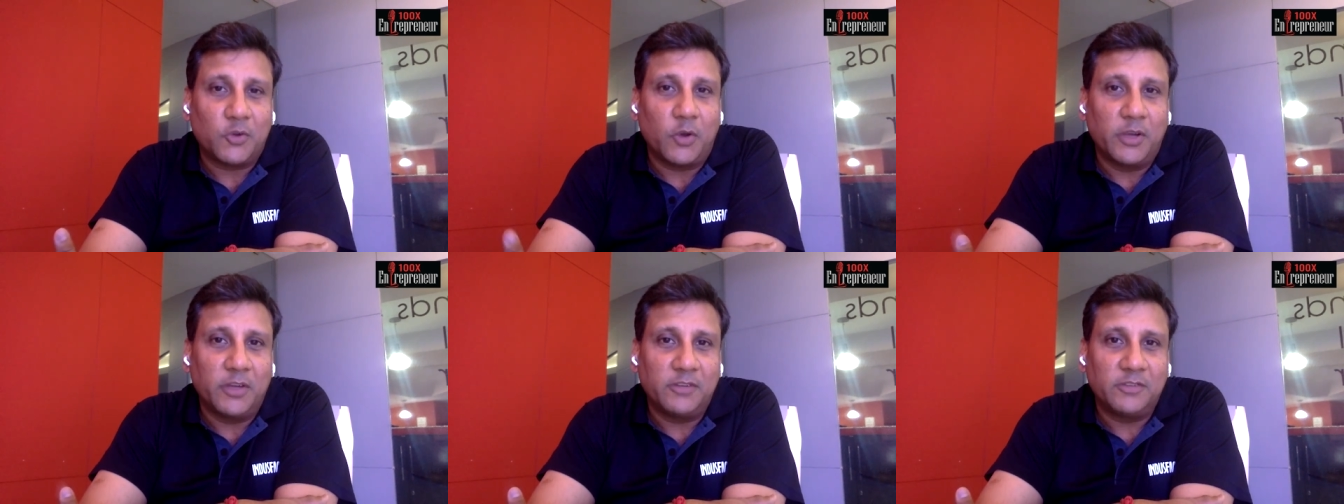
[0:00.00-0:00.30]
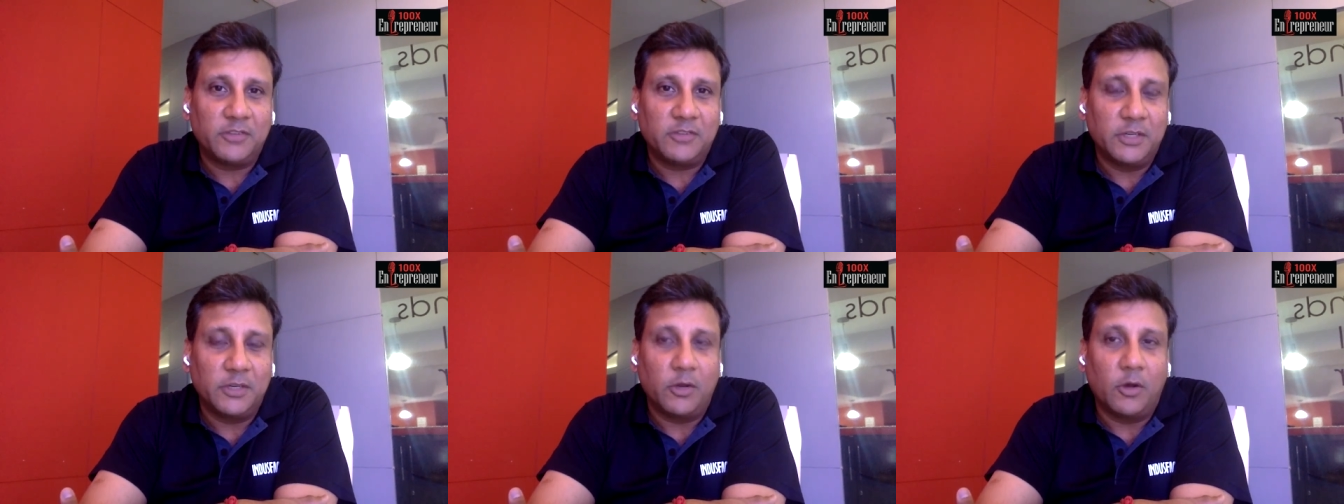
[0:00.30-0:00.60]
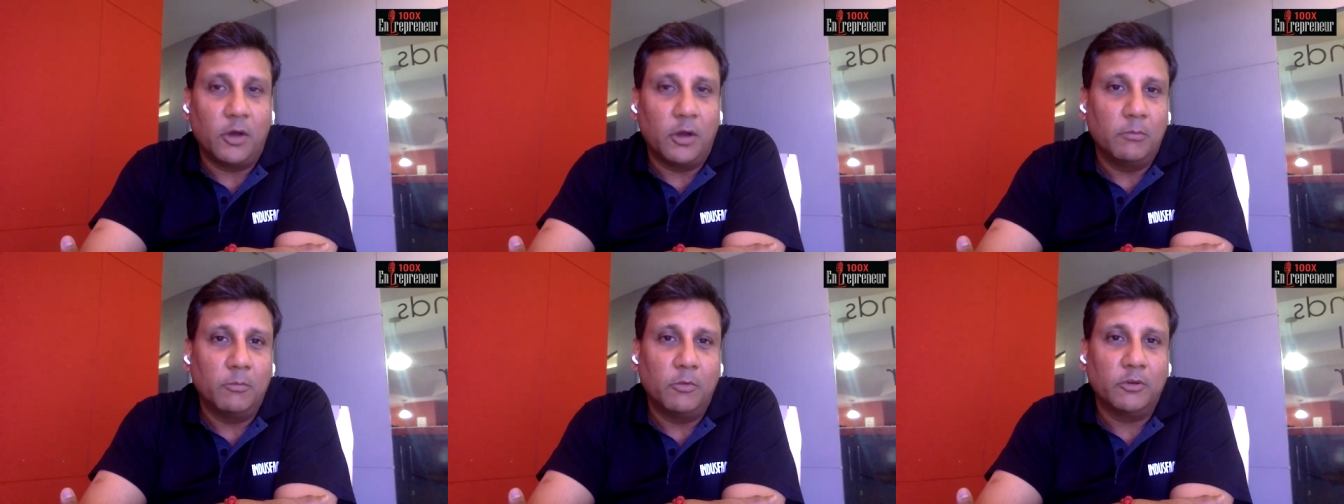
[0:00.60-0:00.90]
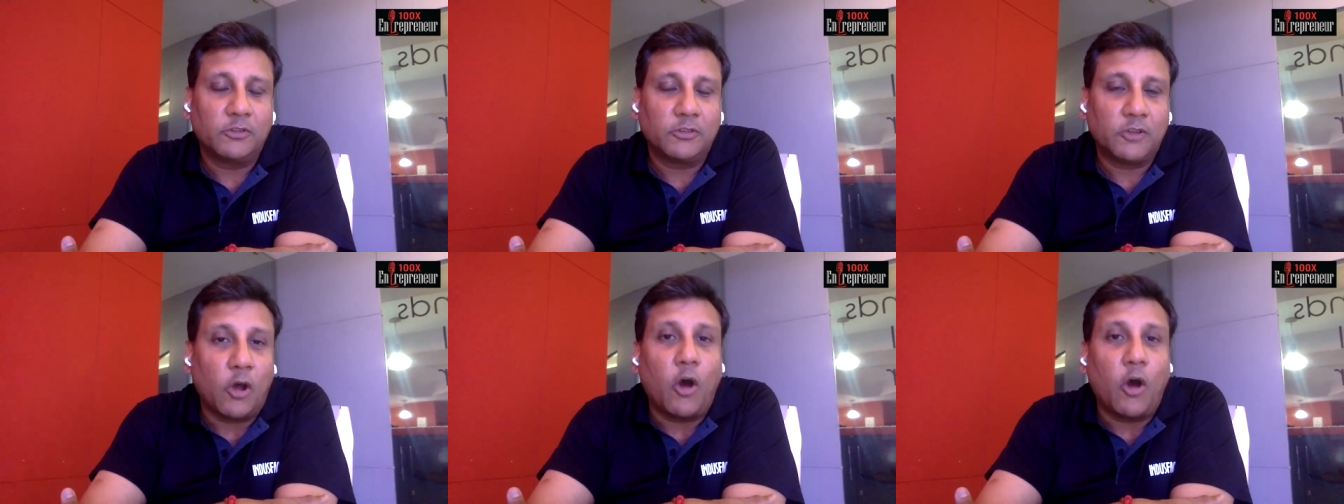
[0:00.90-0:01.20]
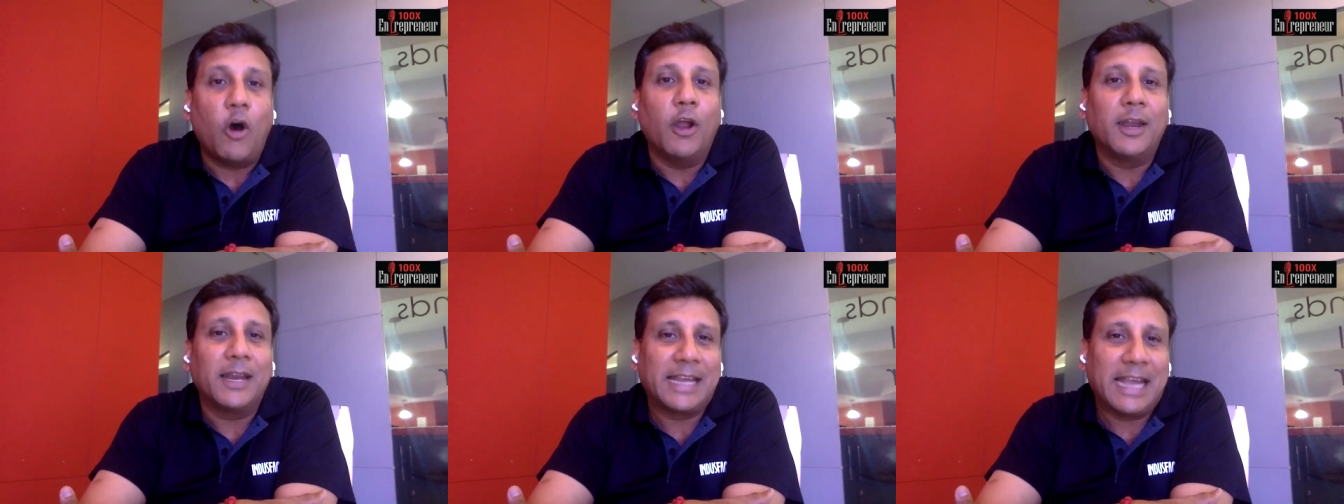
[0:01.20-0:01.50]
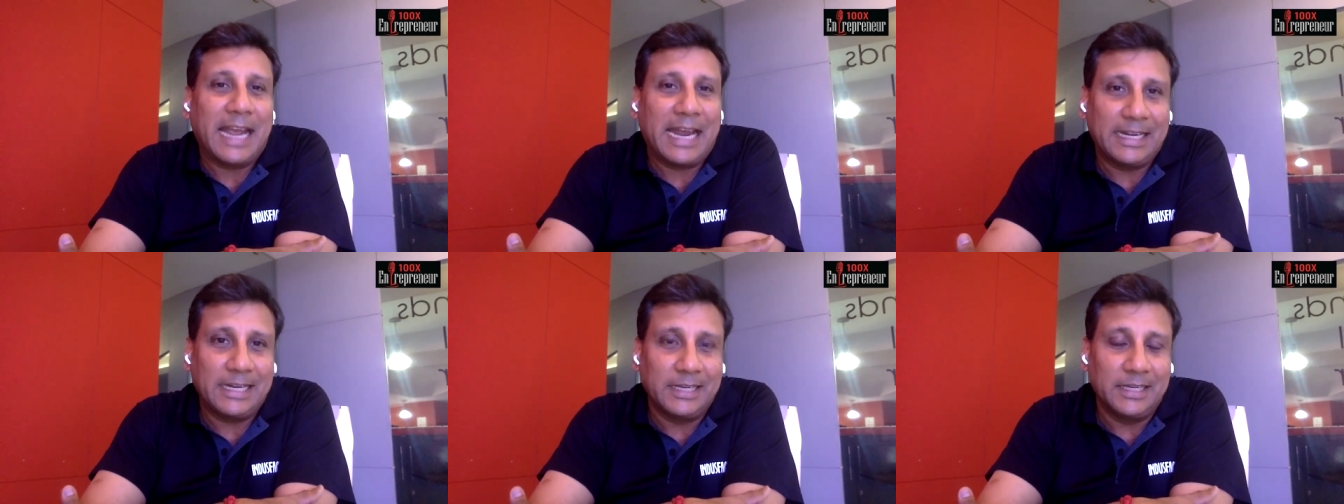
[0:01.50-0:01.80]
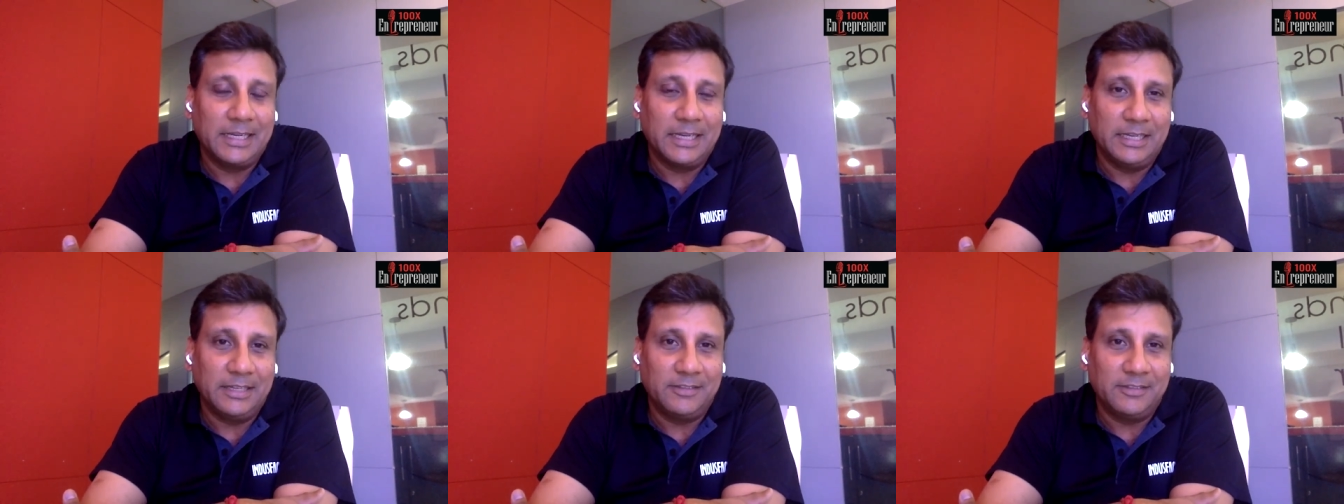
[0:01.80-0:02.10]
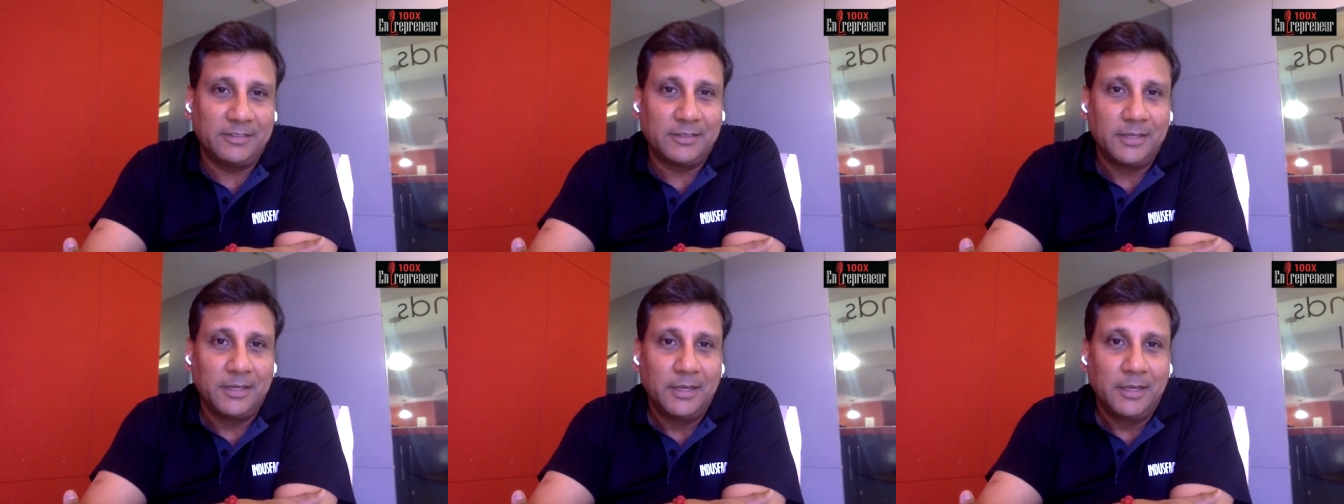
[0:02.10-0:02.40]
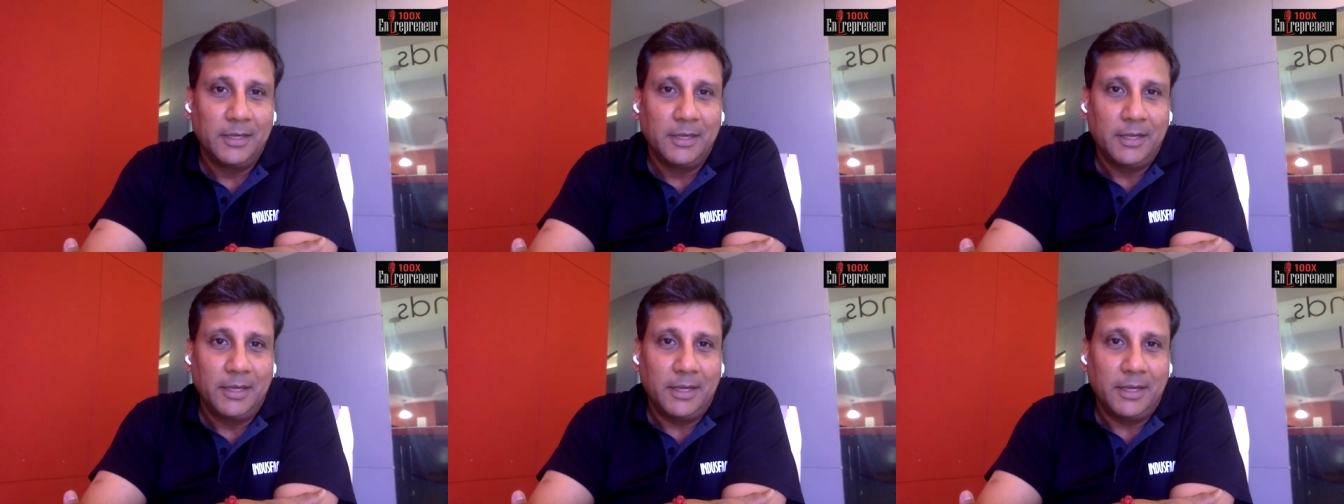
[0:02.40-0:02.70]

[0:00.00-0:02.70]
choice in almost all categories.